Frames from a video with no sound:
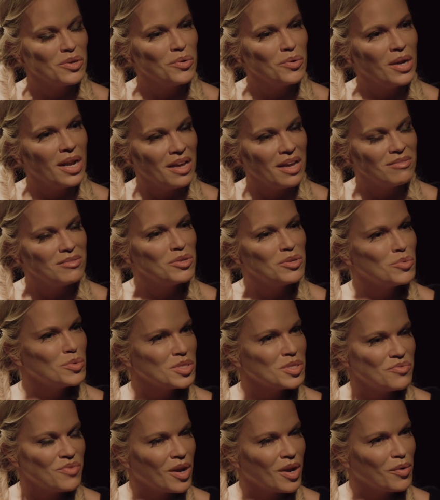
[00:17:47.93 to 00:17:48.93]
who
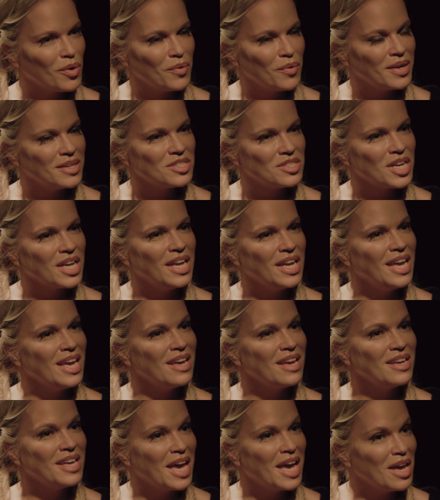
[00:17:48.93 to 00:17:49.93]
was very rich and
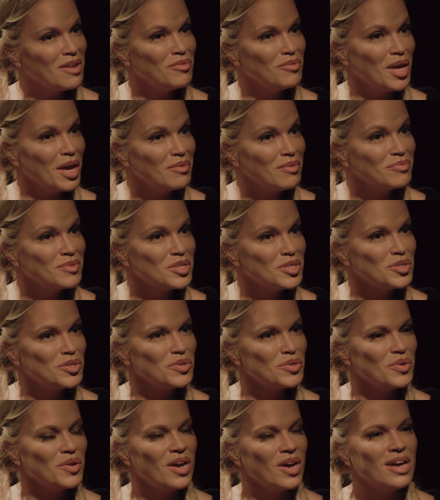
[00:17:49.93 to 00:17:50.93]
gave gifts
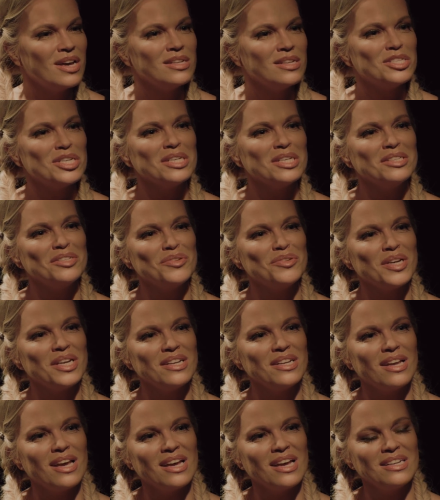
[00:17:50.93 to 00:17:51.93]
to
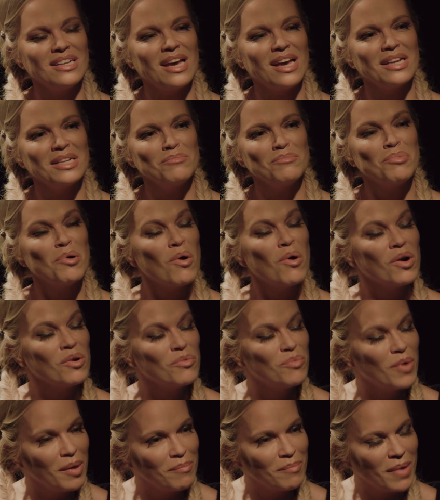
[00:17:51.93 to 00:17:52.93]
children and poor
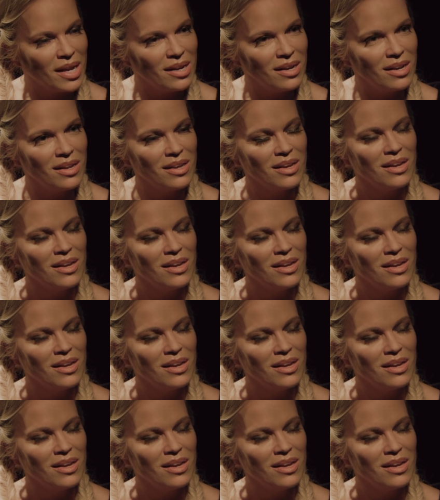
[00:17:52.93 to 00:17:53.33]
women